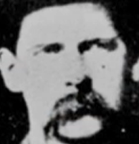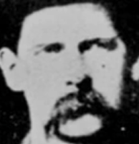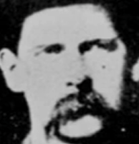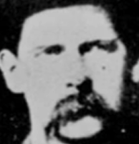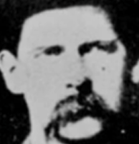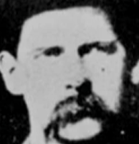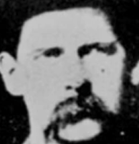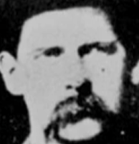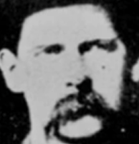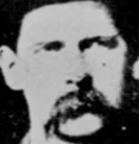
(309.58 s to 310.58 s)
start
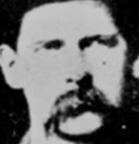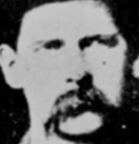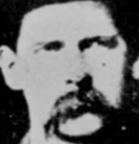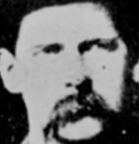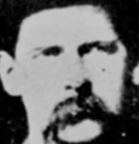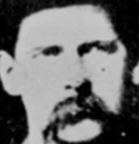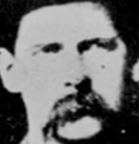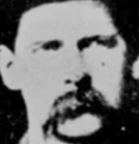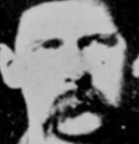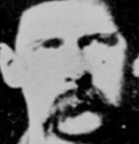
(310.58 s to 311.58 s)
writing about Wyatt
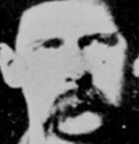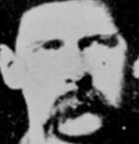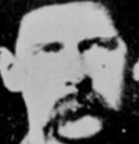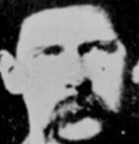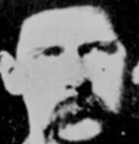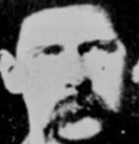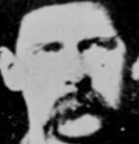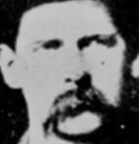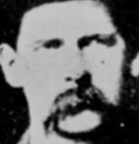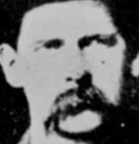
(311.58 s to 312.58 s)
Earp, because
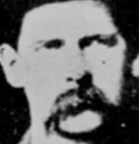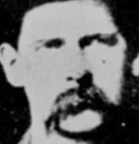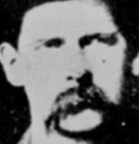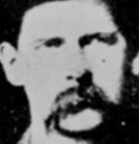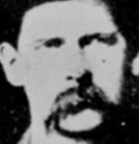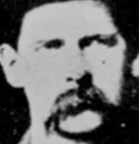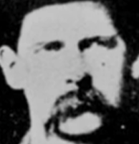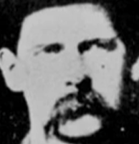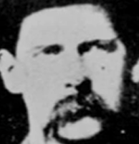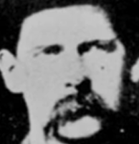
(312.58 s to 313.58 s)
I've heard the
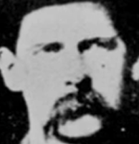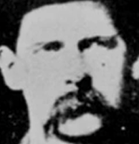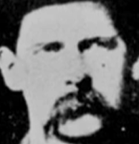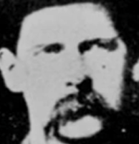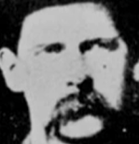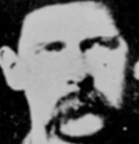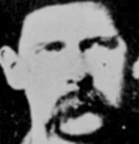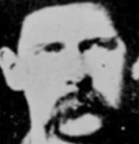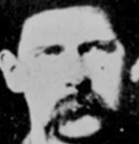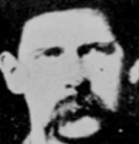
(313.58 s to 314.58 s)
story that he was here.
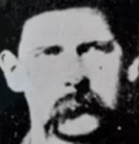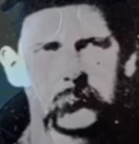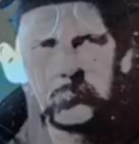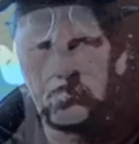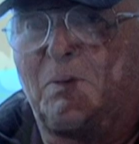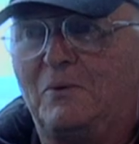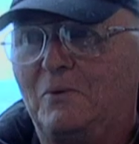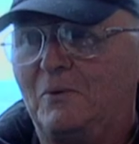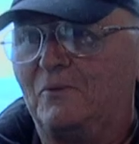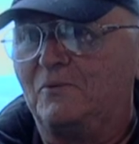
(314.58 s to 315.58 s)
People
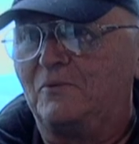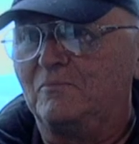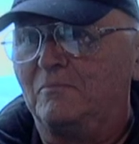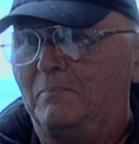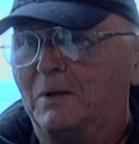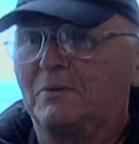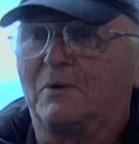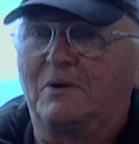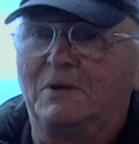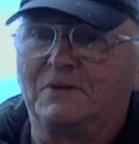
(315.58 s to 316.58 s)
who have built
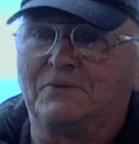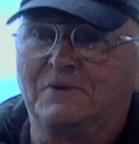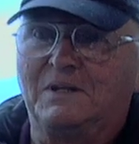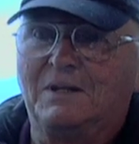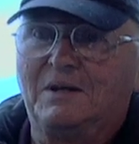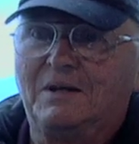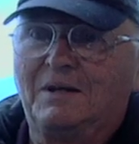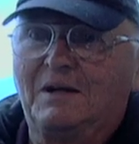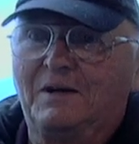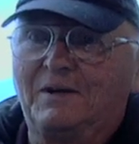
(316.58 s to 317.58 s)
our history,
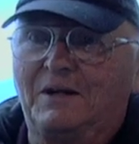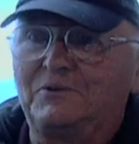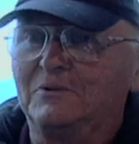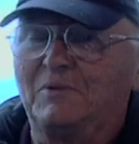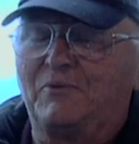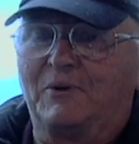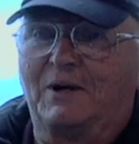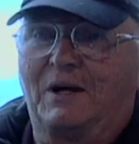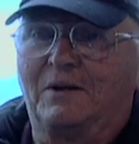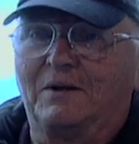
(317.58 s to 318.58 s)
they shouldn't be
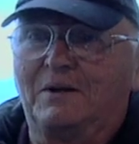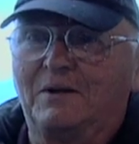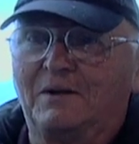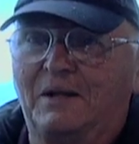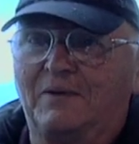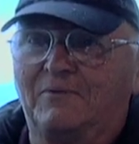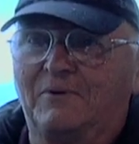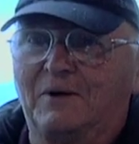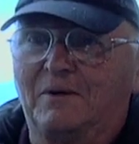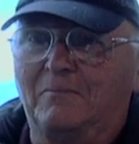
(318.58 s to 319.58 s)
forgotten. They've
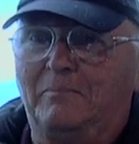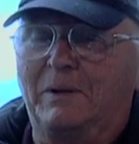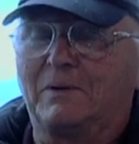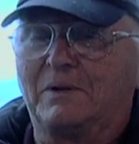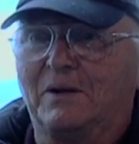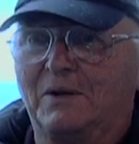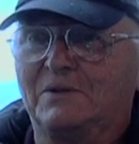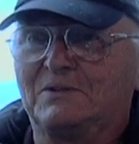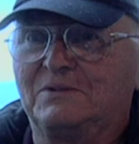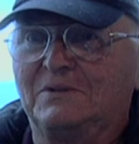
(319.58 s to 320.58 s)
built
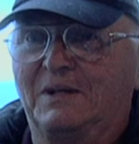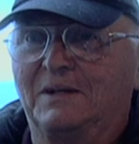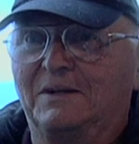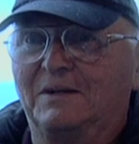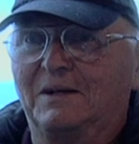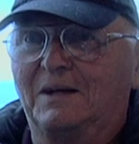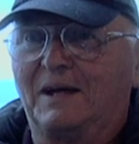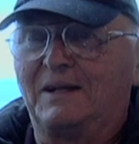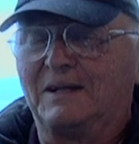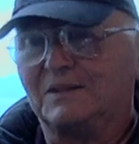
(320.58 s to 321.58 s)
us, and
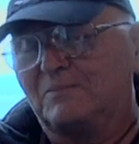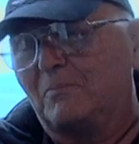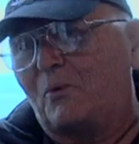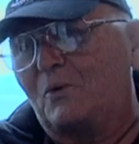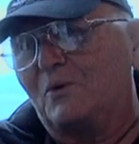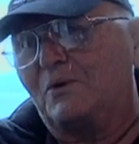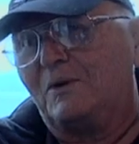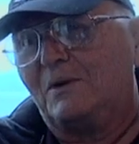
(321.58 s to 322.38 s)
I think it's important